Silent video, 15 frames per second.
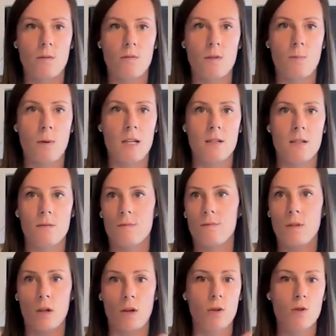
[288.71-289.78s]
speeds of,
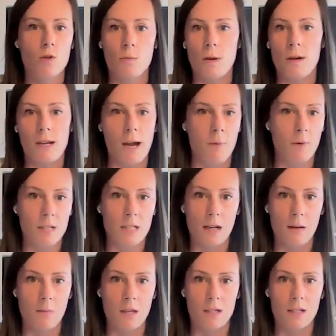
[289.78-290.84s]
you know, 100 mile an hour
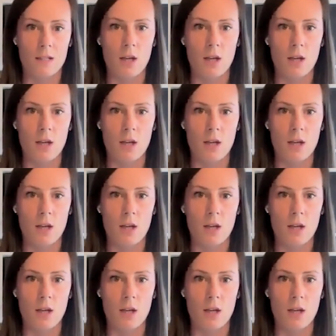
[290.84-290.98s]
type thing.